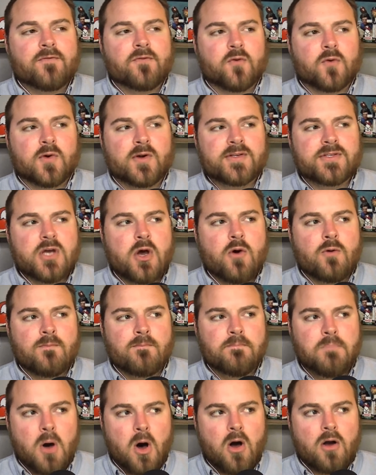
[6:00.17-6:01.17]
for his own
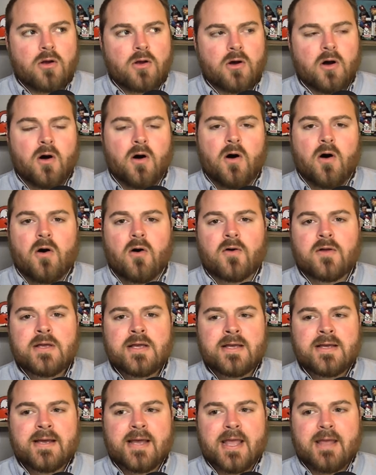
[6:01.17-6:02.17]
balk call,
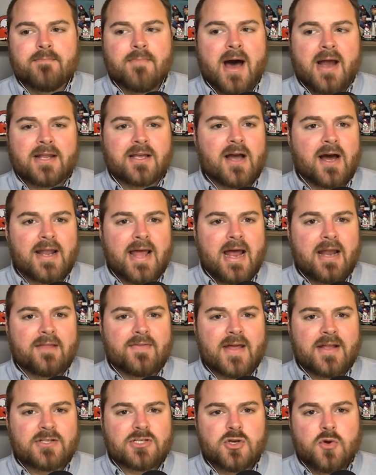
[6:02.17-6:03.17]
he might have got out of
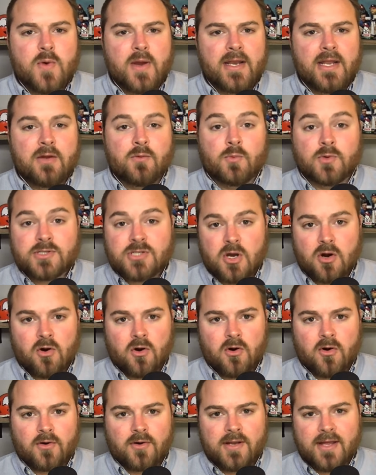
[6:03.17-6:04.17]
that two inning
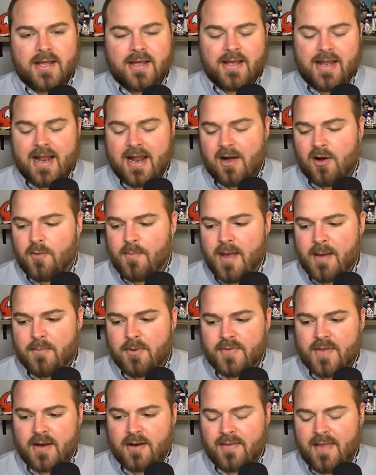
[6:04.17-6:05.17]
return at Alabama
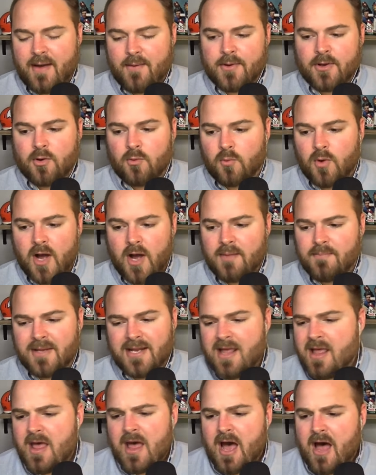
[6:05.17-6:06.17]
without allowing a run. But
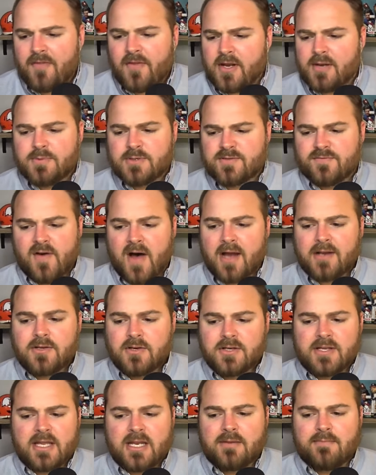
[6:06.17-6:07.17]
I thought he was fine.
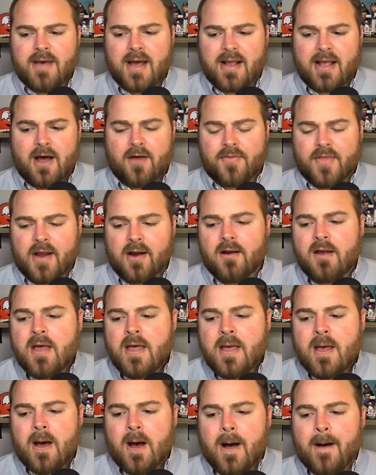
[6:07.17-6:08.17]
Good to get him back out there.
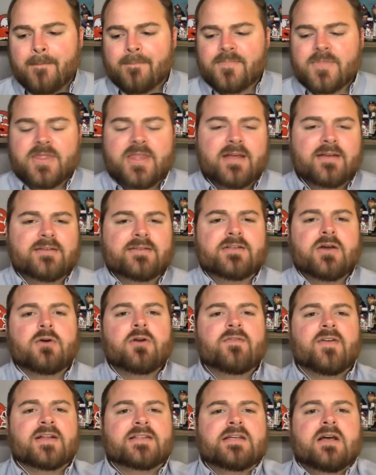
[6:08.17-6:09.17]
Um,
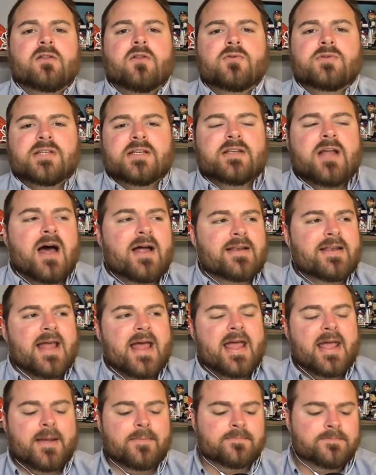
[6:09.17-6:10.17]
Tony Vitello did not
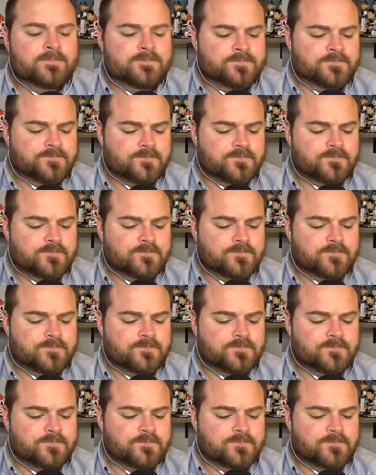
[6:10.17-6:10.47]
name